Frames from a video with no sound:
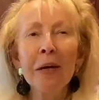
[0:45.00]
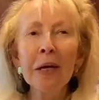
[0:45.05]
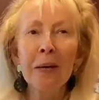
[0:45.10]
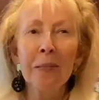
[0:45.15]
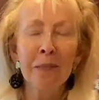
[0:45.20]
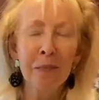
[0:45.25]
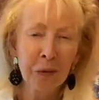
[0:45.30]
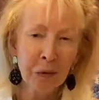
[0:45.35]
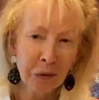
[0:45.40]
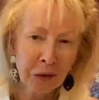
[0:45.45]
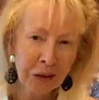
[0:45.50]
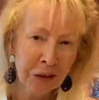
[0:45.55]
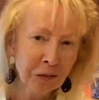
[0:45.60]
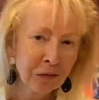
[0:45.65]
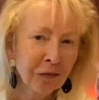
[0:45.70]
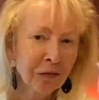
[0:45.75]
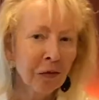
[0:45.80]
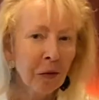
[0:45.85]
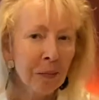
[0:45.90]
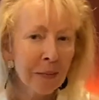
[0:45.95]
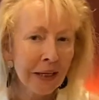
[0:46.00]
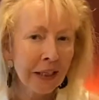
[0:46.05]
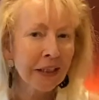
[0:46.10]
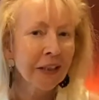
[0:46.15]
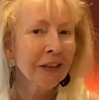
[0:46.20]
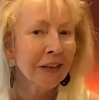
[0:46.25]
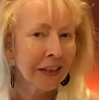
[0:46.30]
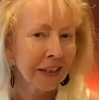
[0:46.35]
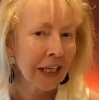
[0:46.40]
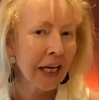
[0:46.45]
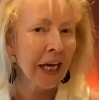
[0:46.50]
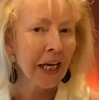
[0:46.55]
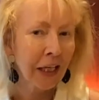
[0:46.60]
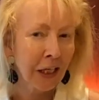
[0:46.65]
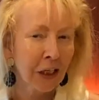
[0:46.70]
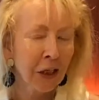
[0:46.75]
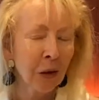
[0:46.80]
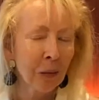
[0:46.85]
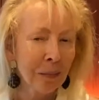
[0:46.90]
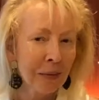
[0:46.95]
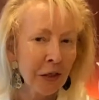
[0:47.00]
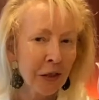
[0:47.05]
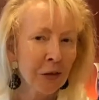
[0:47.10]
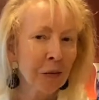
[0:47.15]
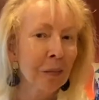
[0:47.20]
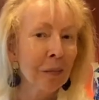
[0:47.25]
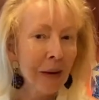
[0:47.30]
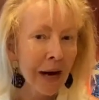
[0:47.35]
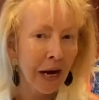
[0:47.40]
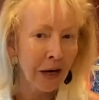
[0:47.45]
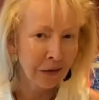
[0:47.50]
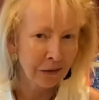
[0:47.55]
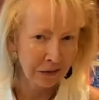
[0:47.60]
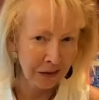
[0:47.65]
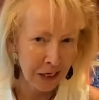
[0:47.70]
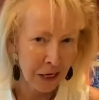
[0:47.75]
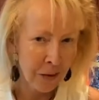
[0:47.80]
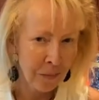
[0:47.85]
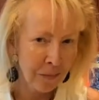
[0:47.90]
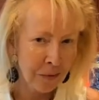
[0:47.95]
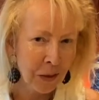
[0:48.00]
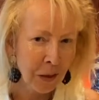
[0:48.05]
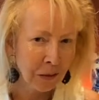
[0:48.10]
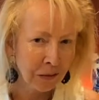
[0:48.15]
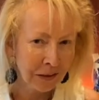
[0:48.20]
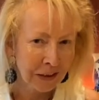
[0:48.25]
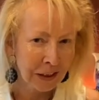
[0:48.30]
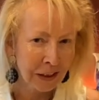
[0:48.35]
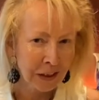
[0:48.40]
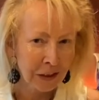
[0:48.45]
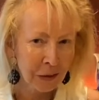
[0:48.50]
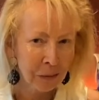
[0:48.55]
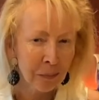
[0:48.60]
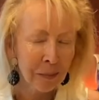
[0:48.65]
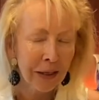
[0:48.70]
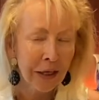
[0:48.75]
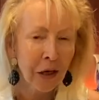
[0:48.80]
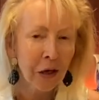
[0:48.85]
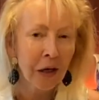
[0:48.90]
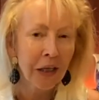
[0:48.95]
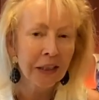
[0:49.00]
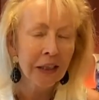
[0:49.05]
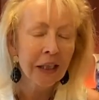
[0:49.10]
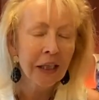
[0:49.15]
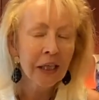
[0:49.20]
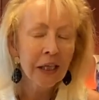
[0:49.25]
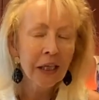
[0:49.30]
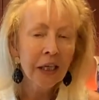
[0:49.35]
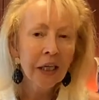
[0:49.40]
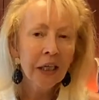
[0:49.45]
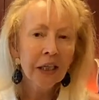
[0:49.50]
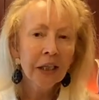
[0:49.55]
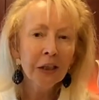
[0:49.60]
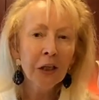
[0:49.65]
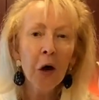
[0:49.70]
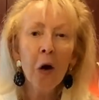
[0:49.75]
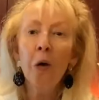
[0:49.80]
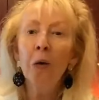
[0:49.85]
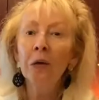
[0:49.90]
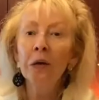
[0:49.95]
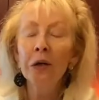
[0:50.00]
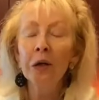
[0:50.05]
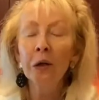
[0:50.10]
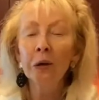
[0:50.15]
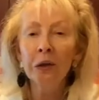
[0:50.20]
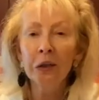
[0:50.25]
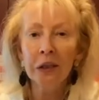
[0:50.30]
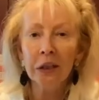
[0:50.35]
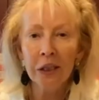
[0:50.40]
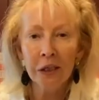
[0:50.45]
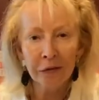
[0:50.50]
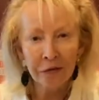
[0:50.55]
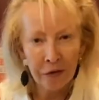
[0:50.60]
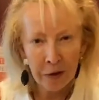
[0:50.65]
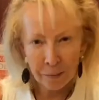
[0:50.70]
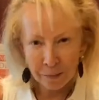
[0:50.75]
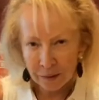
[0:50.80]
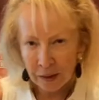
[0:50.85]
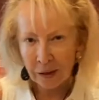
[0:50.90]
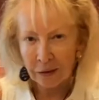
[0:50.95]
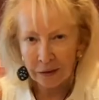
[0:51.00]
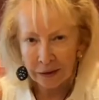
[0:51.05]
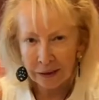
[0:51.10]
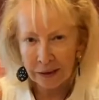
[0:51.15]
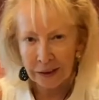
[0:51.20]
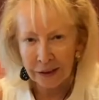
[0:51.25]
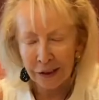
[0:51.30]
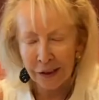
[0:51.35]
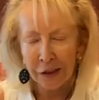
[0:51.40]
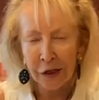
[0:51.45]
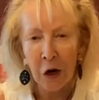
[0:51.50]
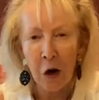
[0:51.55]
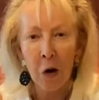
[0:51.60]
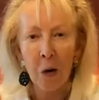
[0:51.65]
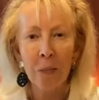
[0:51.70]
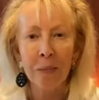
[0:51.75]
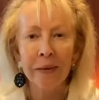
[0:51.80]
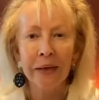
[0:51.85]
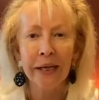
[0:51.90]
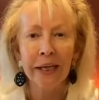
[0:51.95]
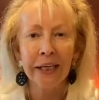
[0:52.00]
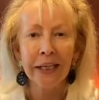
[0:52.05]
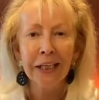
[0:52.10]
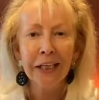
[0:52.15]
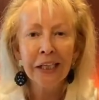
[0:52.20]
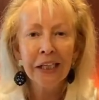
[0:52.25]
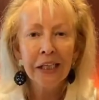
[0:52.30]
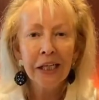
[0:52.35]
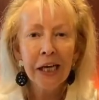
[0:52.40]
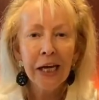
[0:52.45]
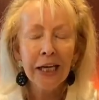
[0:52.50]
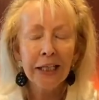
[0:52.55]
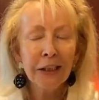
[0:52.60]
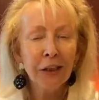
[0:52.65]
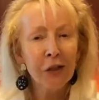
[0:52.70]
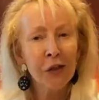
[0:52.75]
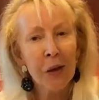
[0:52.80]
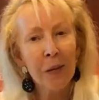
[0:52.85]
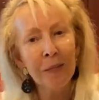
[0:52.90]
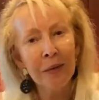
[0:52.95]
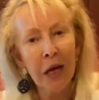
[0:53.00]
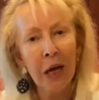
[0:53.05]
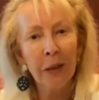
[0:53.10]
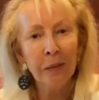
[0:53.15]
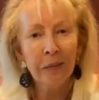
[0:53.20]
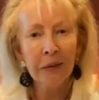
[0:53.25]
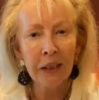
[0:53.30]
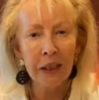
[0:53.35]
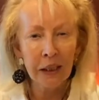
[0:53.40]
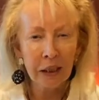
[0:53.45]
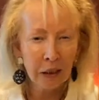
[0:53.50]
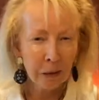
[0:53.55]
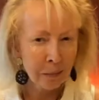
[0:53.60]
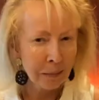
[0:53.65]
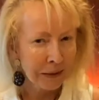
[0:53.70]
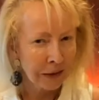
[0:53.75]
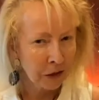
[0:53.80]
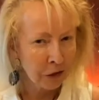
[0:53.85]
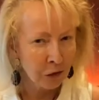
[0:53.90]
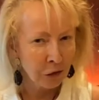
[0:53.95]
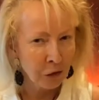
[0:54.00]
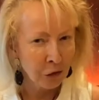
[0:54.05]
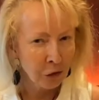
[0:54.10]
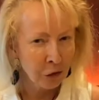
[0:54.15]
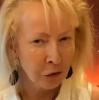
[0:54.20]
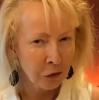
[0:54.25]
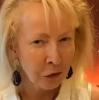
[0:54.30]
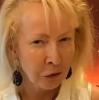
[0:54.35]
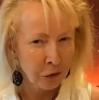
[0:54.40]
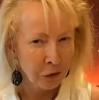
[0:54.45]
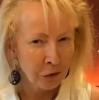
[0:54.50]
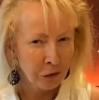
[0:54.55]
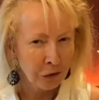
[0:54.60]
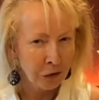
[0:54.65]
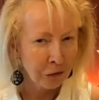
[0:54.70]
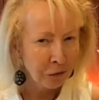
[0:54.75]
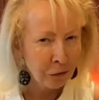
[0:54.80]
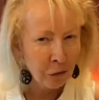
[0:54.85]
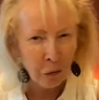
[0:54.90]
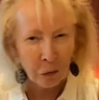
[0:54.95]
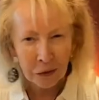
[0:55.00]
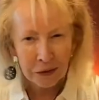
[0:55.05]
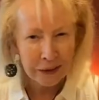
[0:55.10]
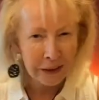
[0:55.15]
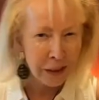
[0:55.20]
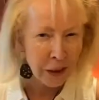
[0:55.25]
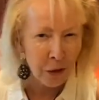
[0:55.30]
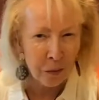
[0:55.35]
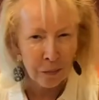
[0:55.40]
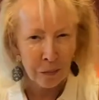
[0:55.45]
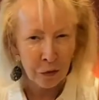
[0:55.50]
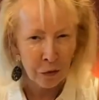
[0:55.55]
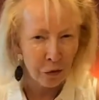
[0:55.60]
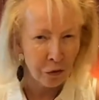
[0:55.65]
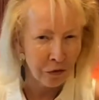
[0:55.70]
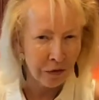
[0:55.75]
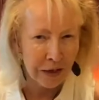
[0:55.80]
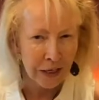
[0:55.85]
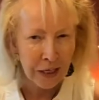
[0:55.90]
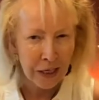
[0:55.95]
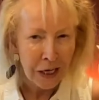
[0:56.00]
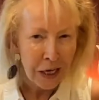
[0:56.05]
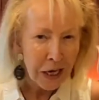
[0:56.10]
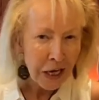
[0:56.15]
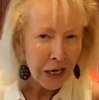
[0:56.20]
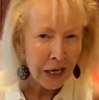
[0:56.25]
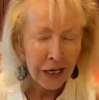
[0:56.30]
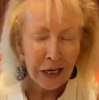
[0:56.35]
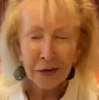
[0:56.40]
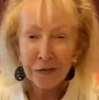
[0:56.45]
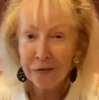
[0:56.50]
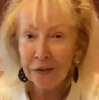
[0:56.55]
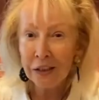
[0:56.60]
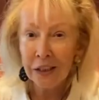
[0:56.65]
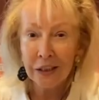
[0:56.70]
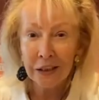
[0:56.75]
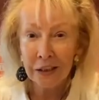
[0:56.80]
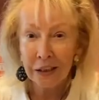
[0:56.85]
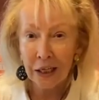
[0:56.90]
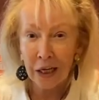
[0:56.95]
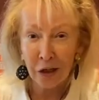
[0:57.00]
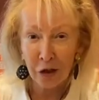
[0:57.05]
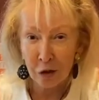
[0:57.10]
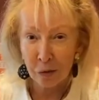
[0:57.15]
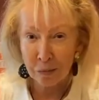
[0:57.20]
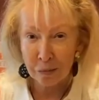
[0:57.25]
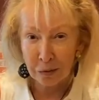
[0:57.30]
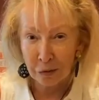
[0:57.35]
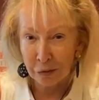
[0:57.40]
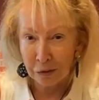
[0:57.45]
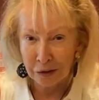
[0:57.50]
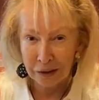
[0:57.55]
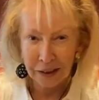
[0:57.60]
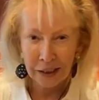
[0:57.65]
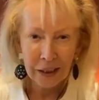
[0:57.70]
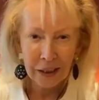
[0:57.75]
important for me to say a little bit about hypnosis because the whole notion of hypnosis and therapy is sometimes a little misconstrued. You've all seen a movie, even The Jungle Book,